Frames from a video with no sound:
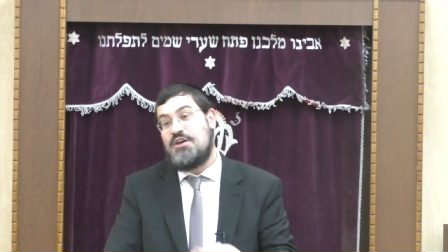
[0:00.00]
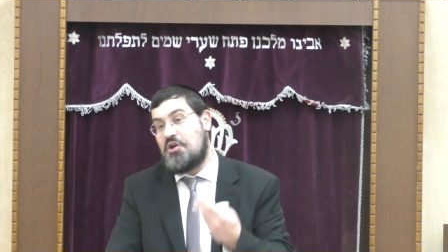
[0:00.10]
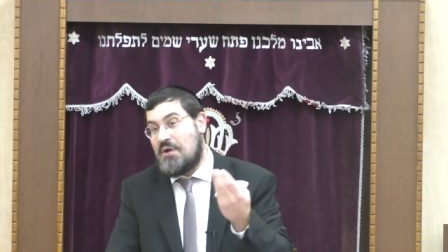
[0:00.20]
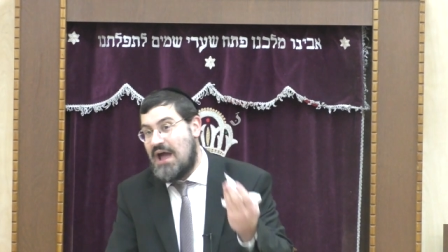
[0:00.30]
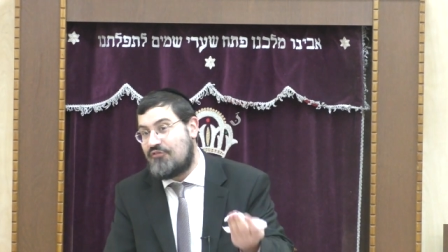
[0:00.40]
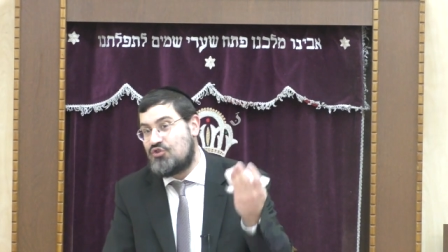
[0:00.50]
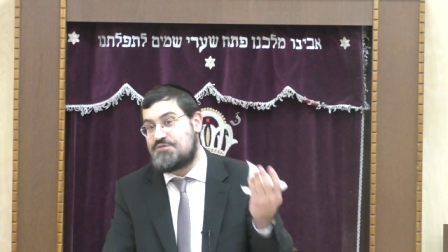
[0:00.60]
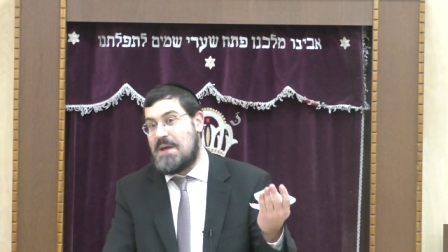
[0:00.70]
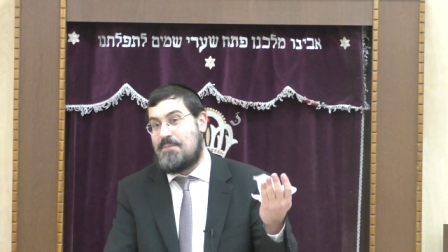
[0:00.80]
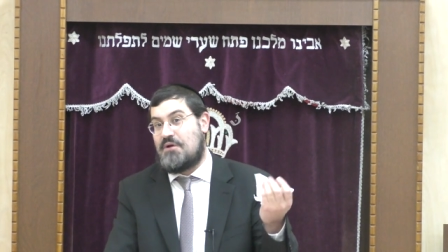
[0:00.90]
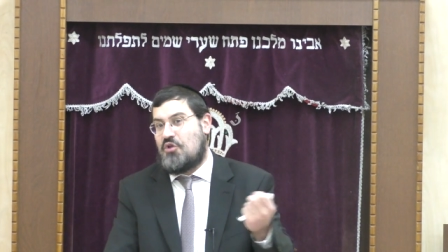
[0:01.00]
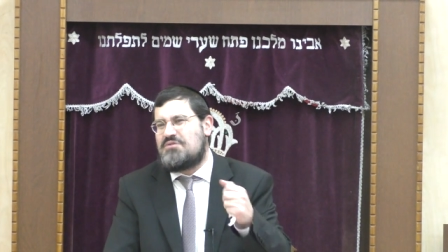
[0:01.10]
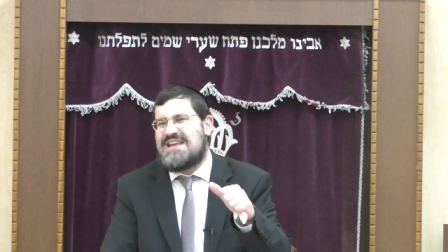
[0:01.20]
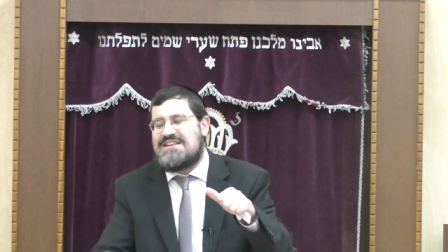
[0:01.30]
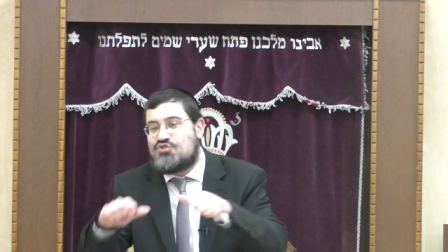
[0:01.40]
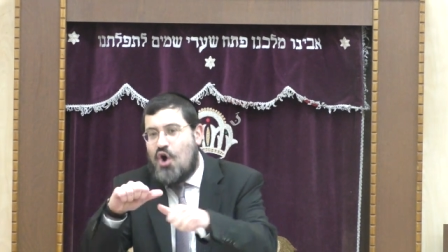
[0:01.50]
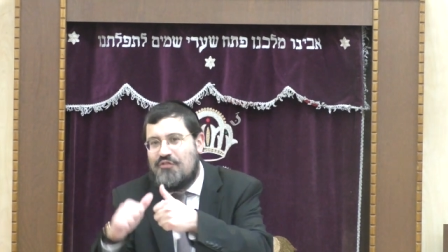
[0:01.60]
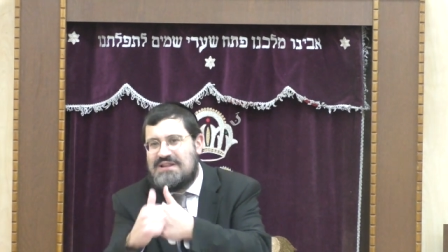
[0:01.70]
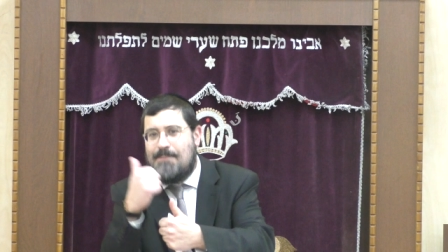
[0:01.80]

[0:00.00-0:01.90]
You don't have to use Beba. Don't say it's covered